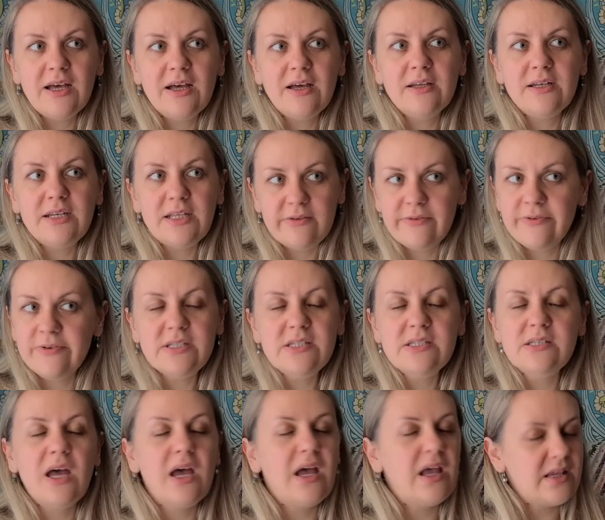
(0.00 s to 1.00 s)
Knit
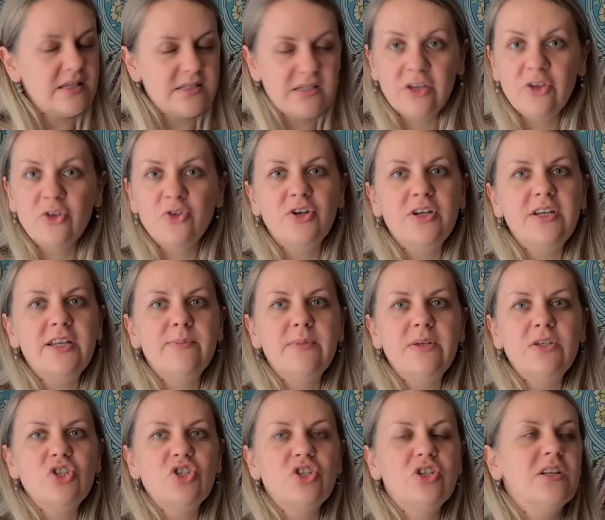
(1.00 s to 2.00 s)
Fest, as I already
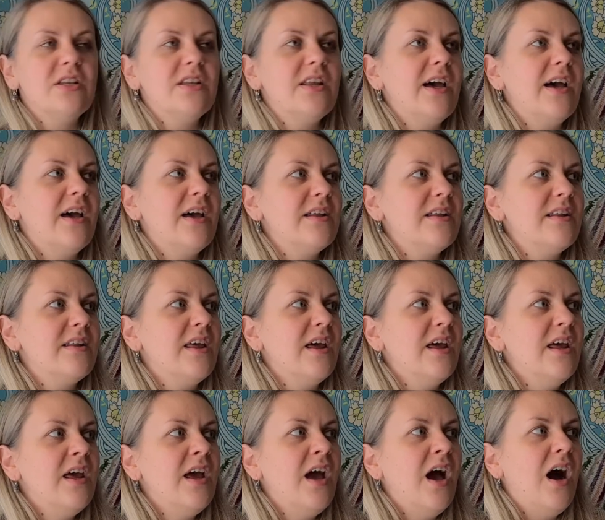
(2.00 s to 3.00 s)
mentioned, and
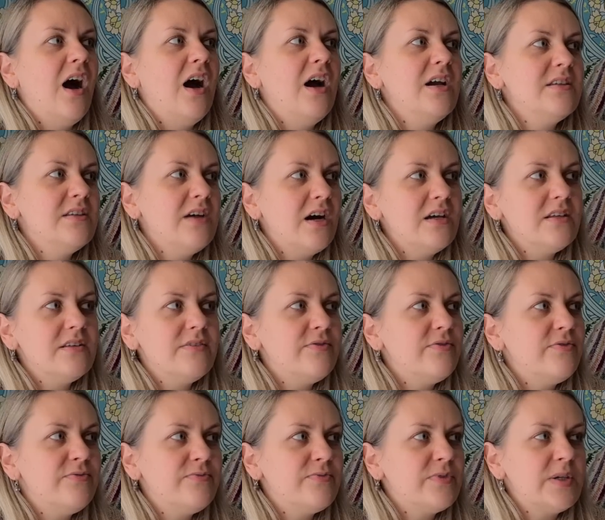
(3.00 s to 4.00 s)
I dyed a
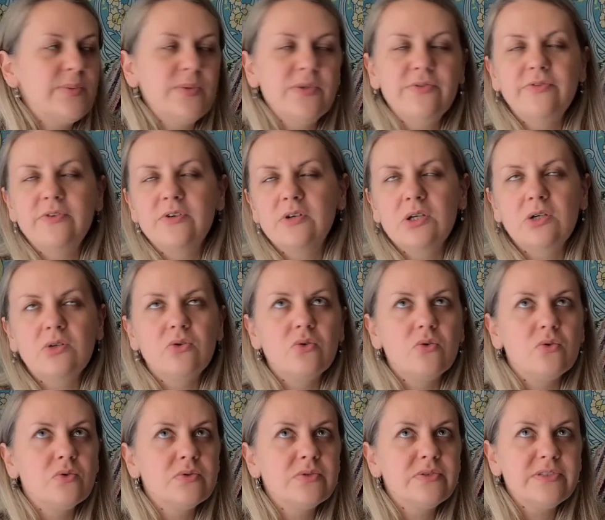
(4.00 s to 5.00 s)
couple of very
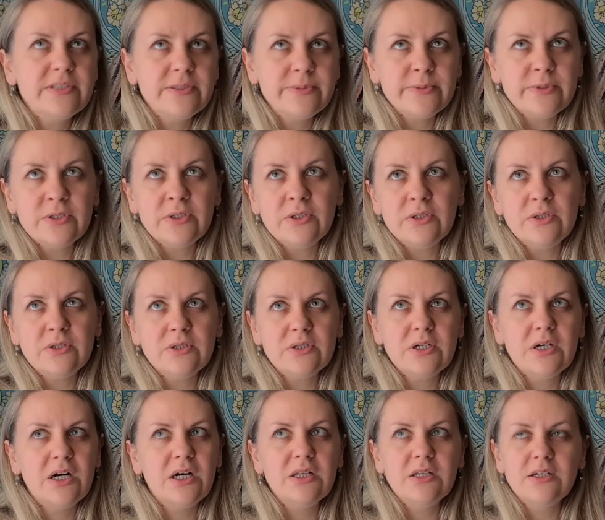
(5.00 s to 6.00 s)
cool summer
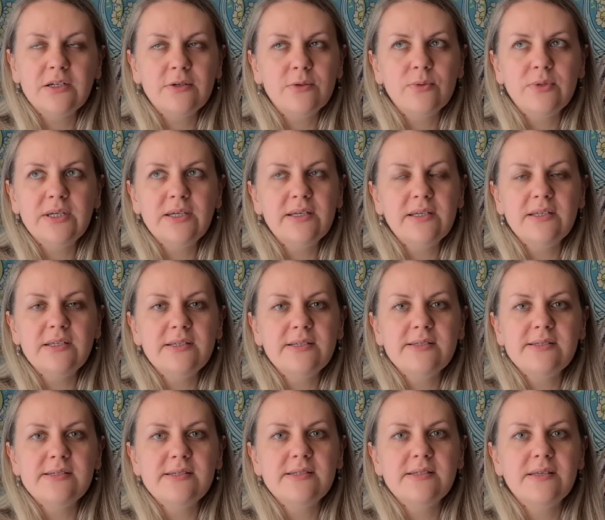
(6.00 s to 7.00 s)

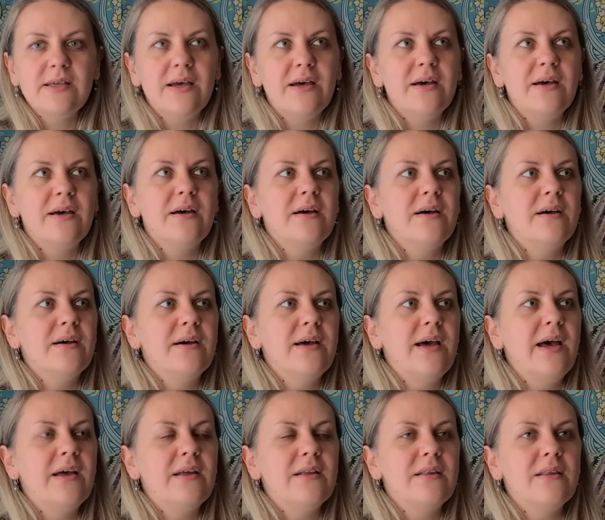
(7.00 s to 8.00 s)
colorways,
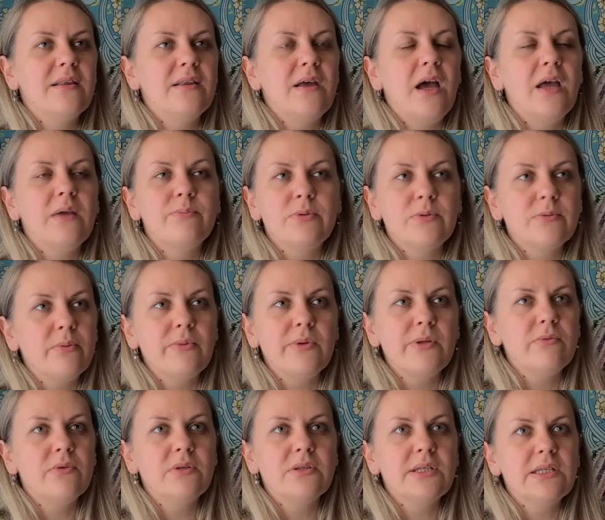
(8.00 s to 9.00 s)
and I probably
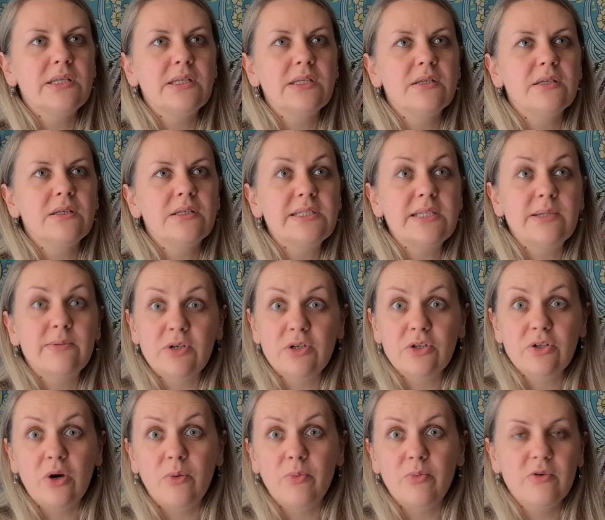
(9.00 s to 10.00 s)
will knit a summer
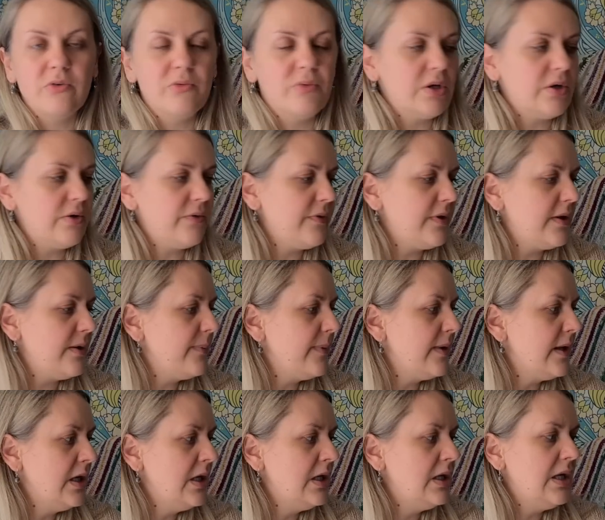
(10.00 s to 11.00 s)
top with one of them
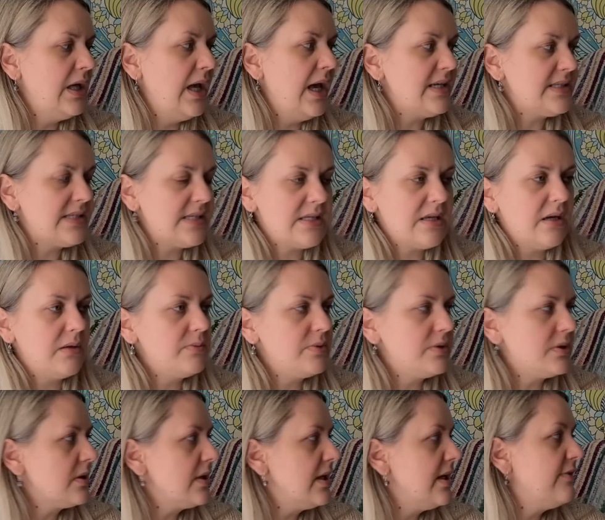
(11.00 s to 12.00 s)
as a
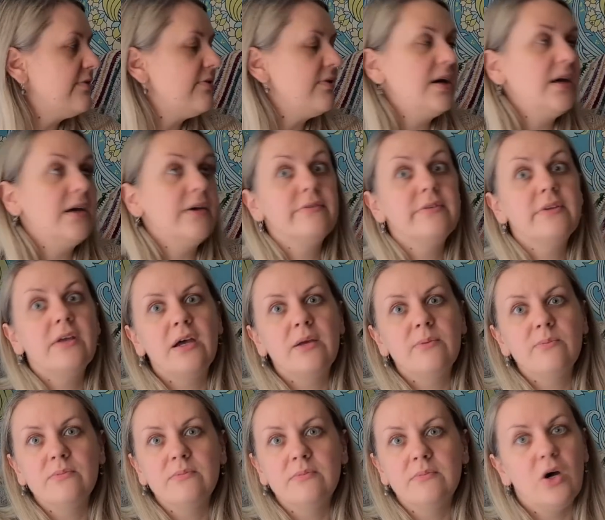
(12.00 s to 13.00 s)
sampler if I have
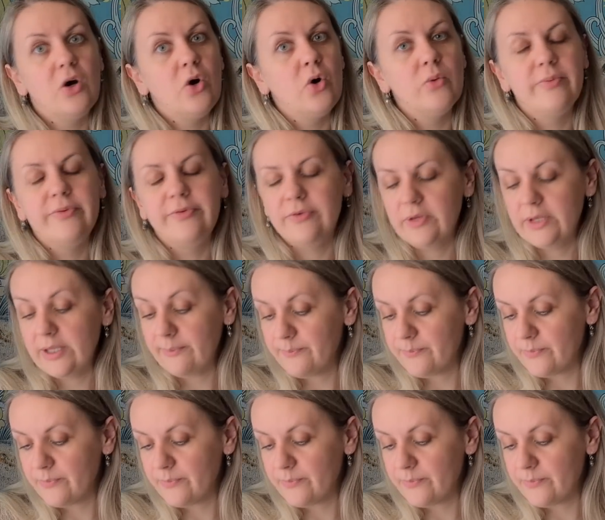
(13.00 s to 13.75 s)
time, hopefully.